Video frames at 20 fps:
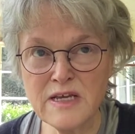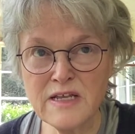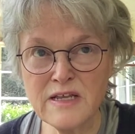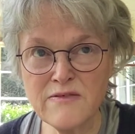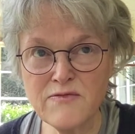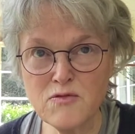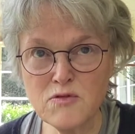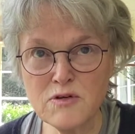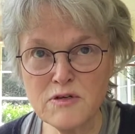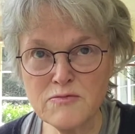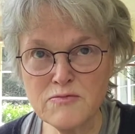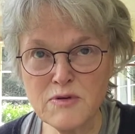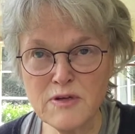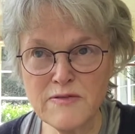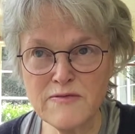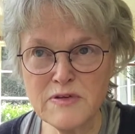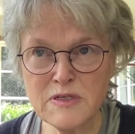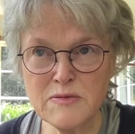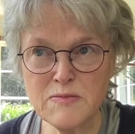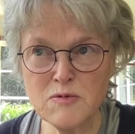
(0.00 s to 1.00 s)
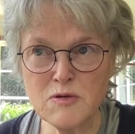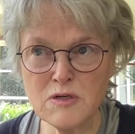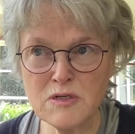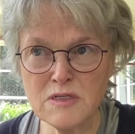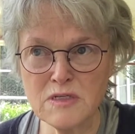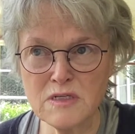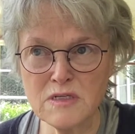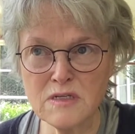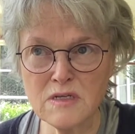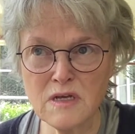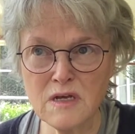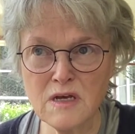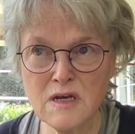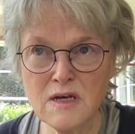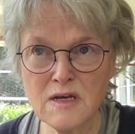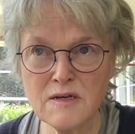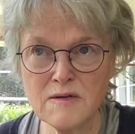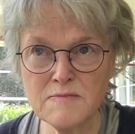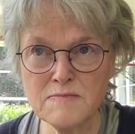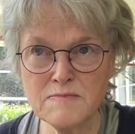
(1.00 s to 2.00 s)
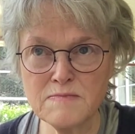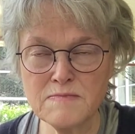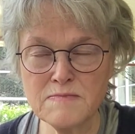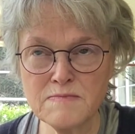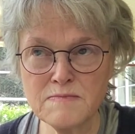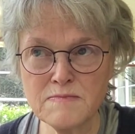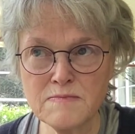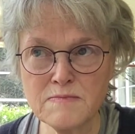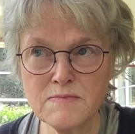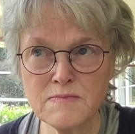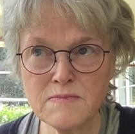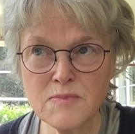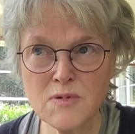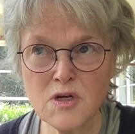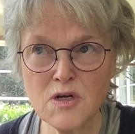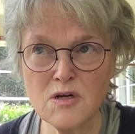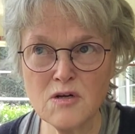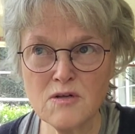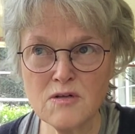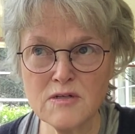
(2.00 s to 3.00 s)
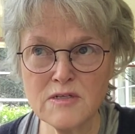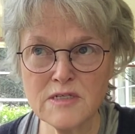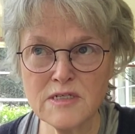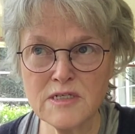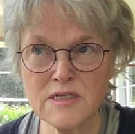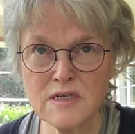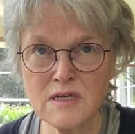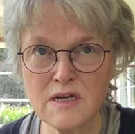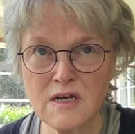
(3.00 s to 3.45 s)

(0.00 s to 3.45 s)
and I've ordered one of his books called